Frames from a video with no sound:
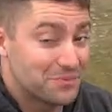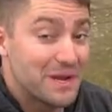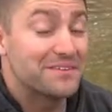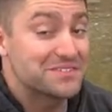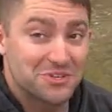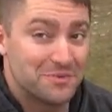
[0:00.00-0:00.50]
we
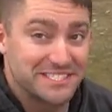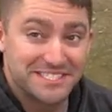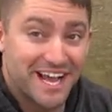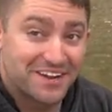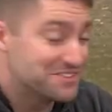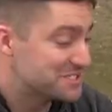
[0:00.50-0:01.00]
have so much
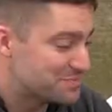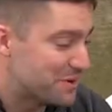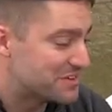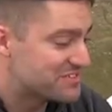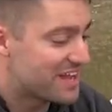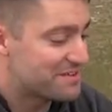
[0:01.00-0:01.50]
tackle in this
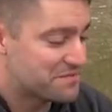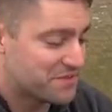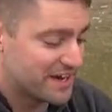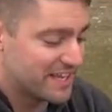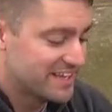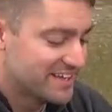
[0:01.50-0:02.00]
boat, it's not even
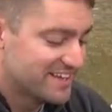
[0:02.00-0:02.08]
funny.